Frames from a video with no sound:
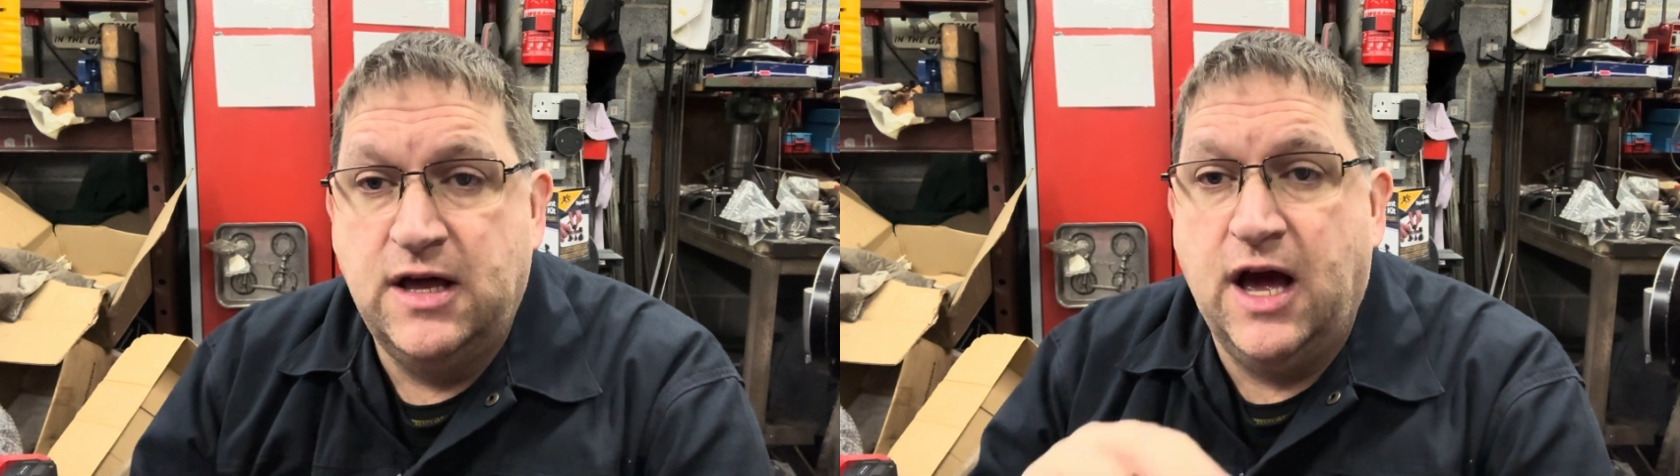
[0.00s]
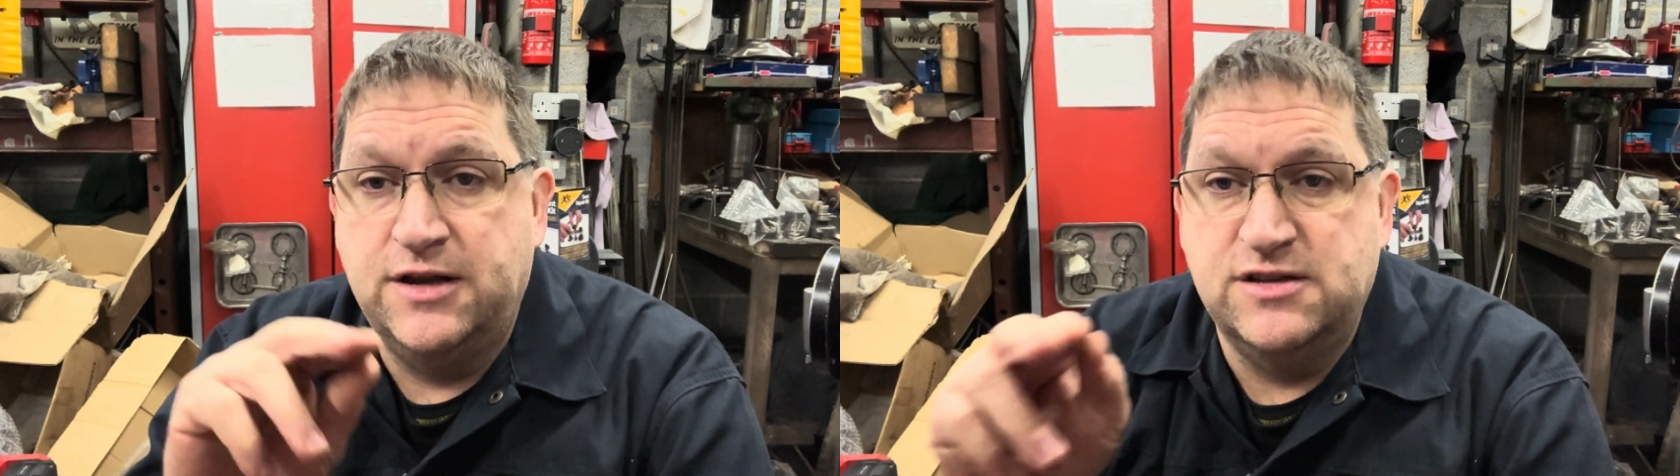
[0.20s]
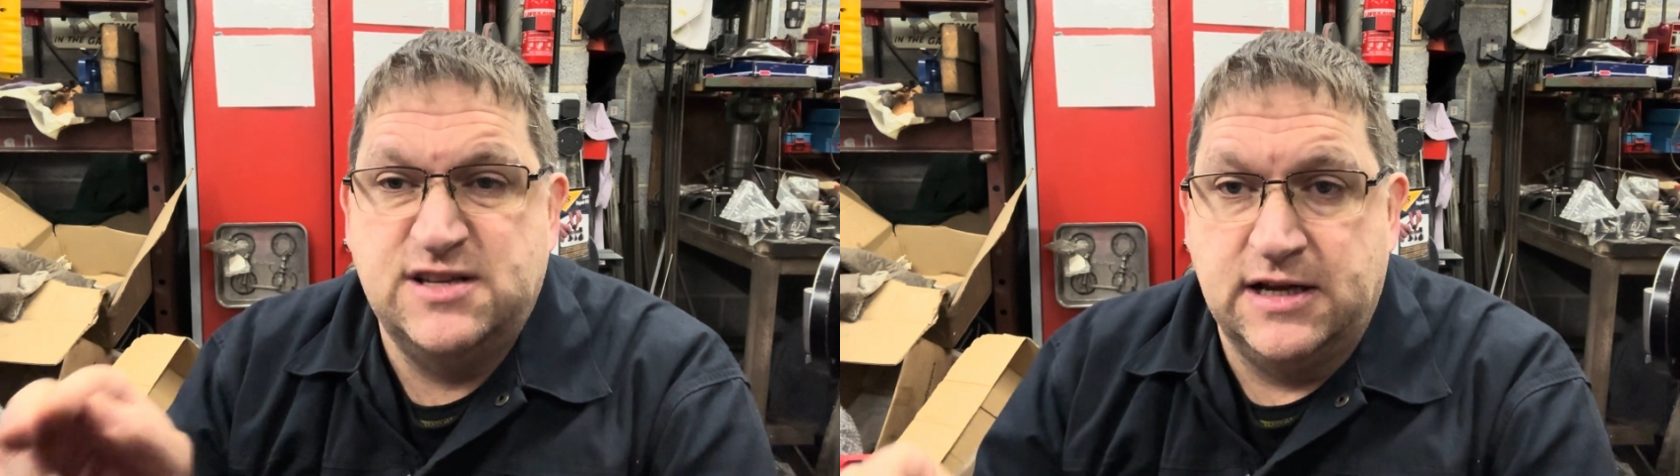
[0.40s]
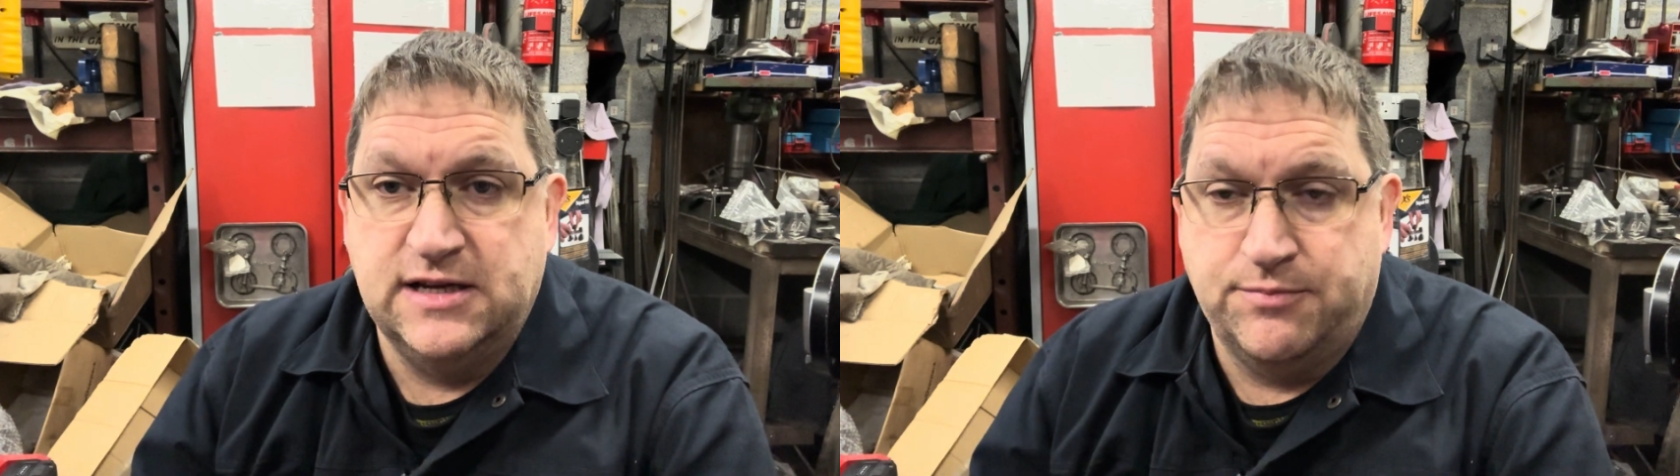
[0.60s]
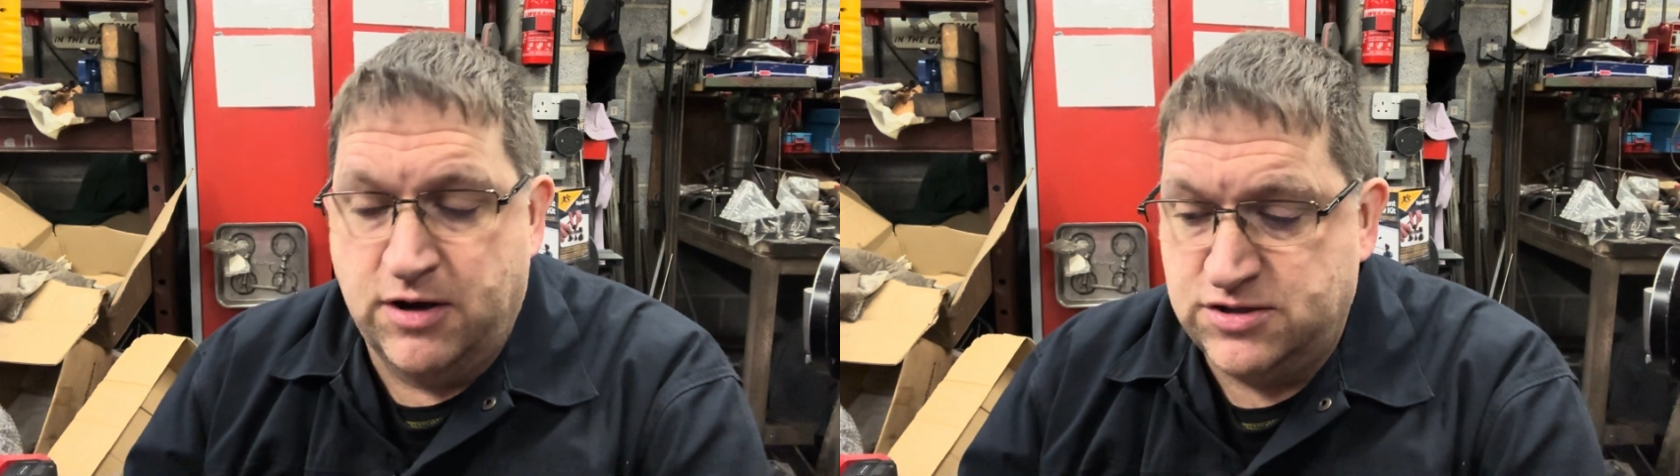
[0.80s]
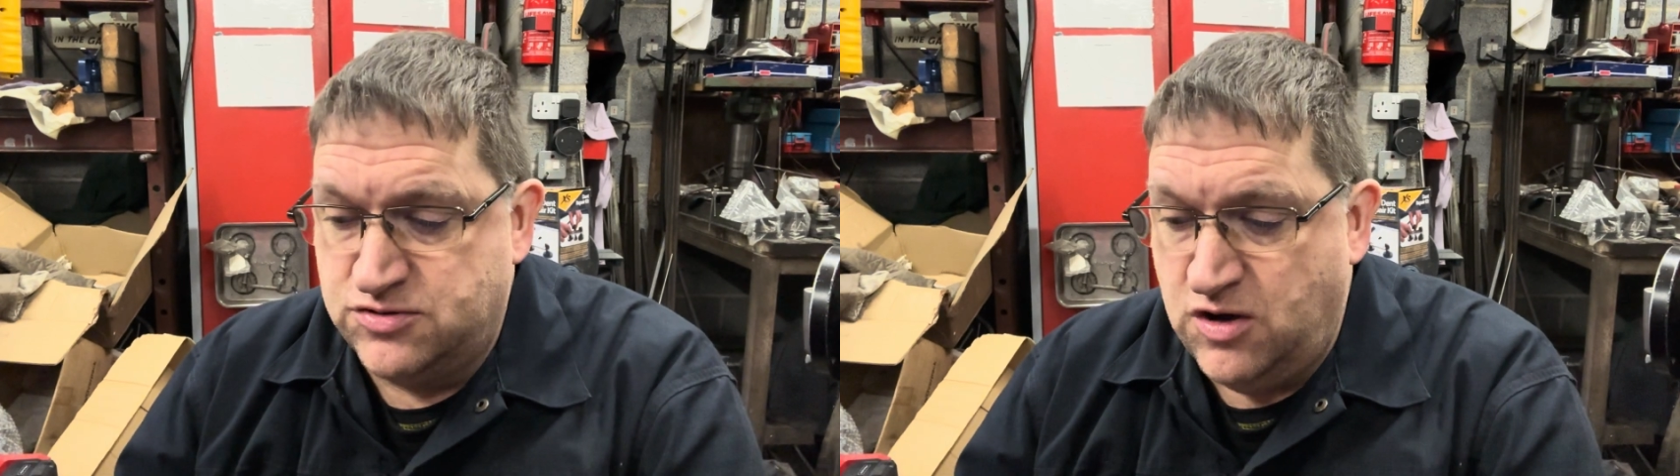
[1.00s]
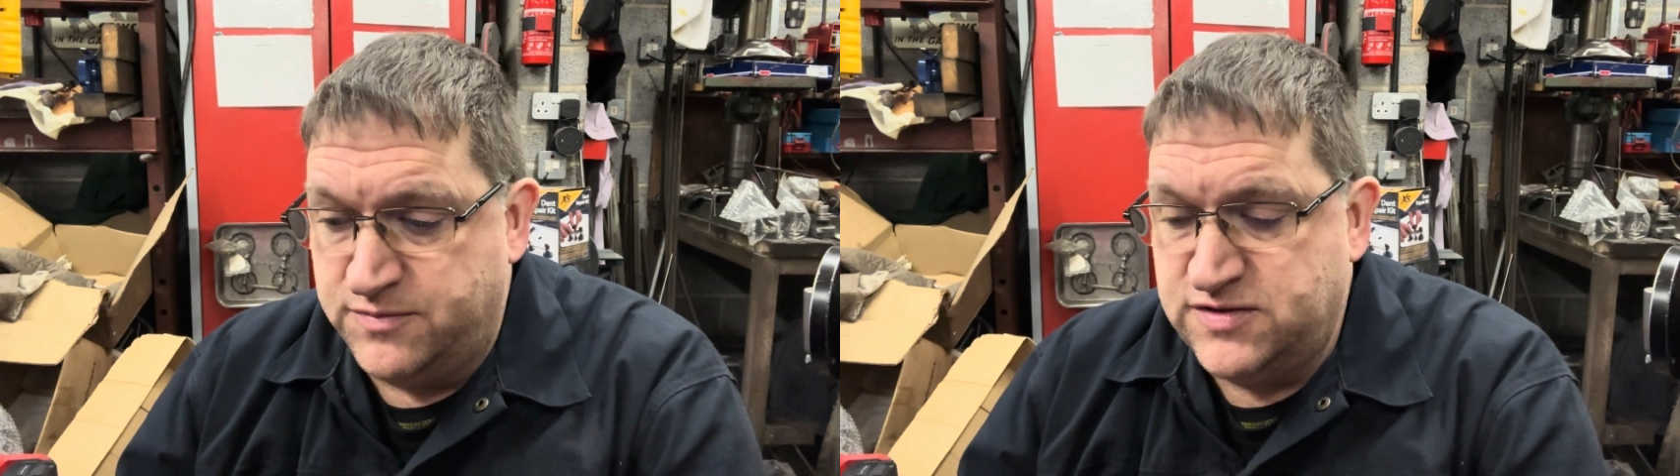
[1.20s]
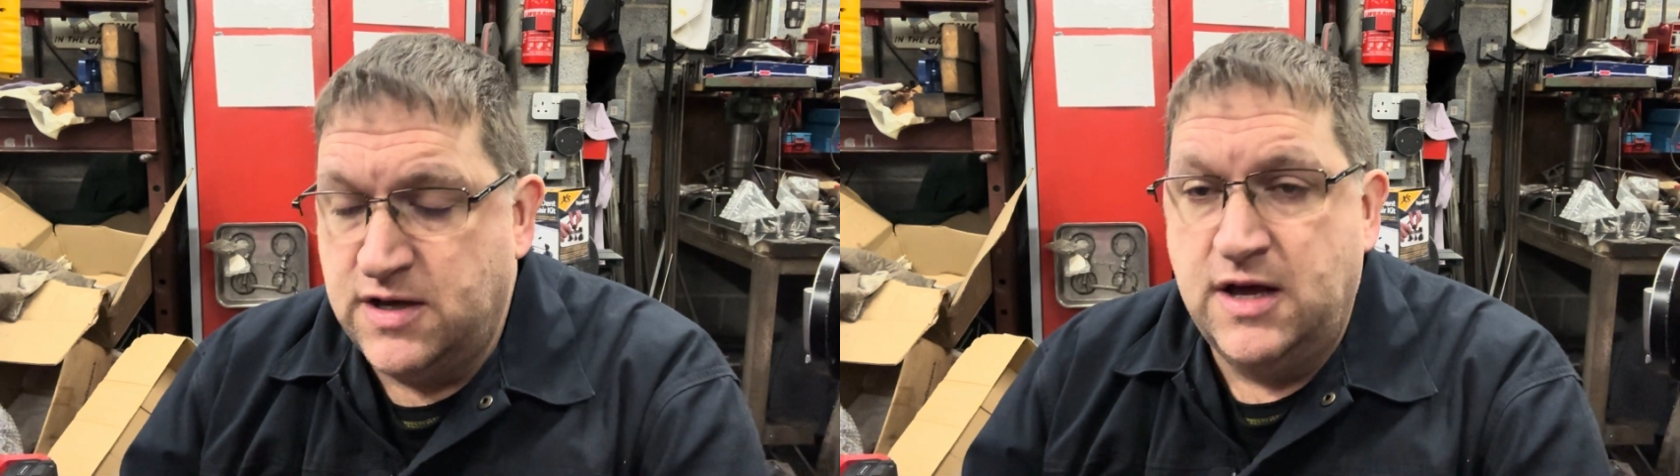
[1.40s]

and your cylinder pressure drops.